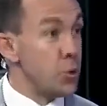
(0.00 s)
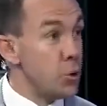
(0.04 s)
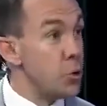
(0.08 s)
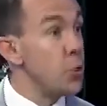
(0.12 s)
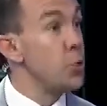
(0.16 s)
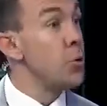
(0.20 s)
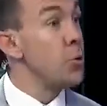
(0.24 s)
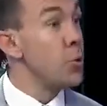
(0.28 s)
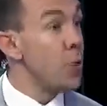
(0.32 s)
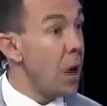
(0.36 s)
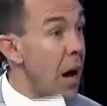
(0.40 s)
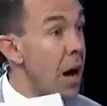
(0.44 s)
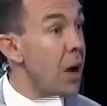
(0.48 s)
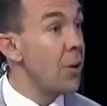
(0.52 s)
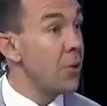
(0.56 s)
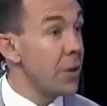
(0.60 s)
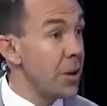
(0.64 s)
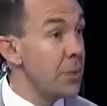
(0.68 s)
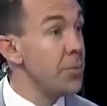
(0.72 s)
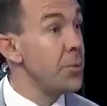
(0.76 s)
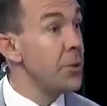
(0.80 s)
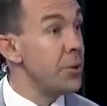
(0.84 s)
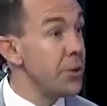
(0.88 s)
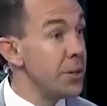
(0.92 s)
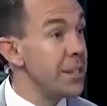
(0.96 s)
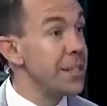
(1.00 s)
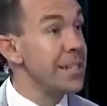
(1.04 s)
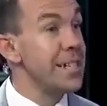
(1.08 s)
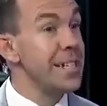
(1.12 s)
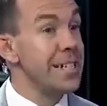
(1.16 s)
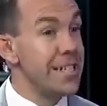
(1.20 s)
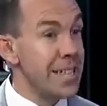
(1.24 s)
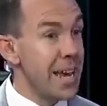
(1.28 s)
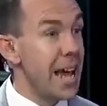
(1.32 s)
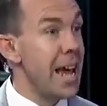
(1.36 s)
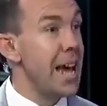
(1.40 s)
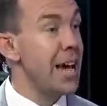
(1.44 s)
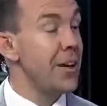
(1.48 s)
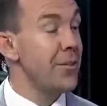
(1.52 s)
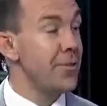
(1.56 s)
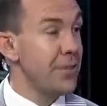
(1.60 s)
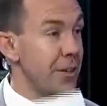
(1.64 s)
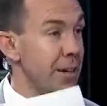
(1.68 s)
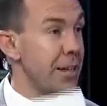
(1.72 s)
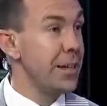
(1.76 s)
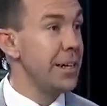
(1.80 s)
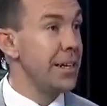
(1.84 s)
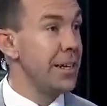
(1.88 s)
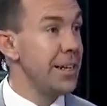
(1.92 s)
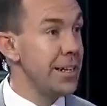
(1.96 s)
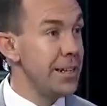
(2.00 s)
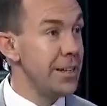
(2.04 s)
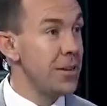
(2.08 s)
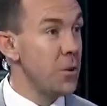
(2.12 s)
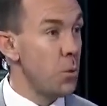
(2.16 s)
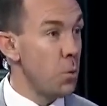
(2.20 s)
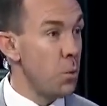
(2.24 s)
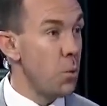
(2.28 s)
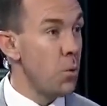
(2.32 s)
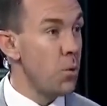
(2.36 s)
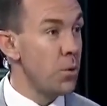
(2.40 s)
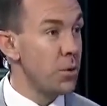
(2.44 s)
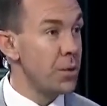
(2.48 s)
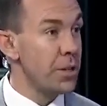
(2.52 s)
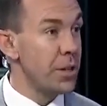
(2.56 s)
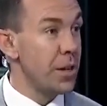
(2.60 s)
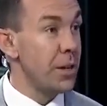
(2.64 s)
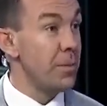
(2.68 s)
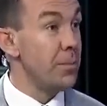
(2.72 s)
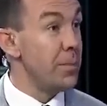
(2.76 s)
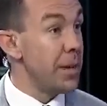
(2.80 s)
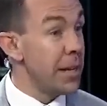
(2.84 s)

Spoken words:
do our communities have clean water?